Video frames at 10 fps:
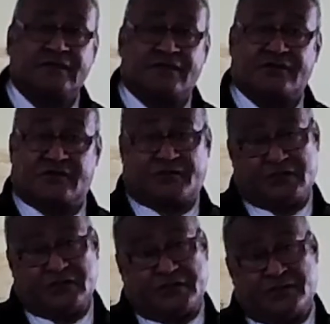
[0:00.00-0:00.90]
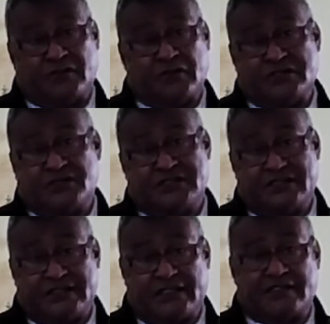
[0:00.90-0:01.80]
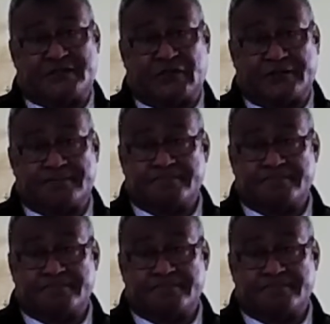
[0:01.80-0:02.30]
not for you, even though you're sitting here this morning.